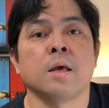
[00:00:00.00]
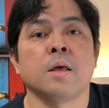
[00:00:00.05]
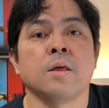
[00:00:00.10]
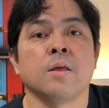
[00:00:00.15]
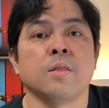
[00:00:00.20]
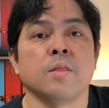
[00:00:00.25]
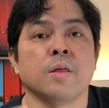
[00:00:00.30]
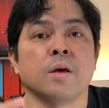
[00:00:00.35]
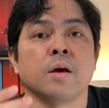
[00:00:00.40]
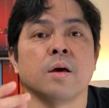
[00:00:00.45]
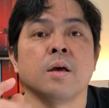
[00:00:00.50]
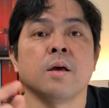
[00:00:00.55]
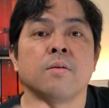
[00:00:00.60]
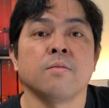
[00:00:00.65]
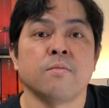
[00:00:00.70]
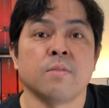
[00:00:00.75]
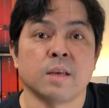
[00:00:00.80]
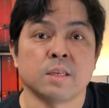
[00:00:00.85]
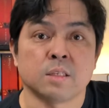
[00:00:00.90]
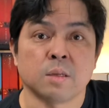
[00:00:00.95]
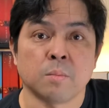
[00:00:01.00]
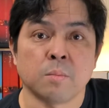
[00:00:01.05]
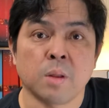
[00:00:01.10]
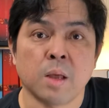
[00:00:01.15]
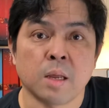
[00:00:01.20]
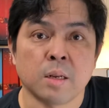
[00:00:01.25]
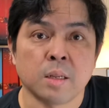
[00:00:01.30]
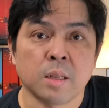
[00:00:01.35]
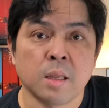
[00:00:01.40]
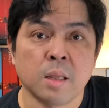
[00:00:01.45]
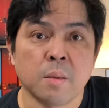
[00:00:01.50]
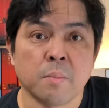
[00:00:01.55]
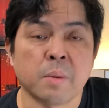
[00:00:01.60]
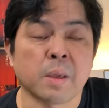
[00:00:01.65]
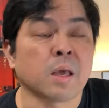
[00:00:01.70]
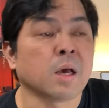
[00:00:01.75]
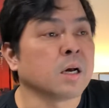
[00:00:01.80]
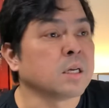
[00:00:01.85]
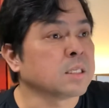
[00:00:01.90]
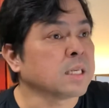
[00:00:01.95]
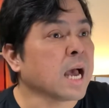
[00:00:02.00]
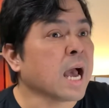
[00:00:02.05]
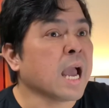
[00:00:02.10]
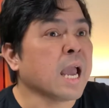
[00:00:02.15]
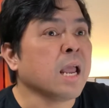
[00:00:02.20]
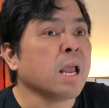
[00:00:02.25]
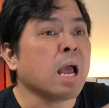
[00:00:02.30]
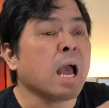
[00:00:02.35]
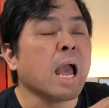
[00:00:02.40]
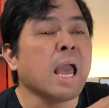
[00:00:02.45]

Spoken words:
the Flesh and Blood, because I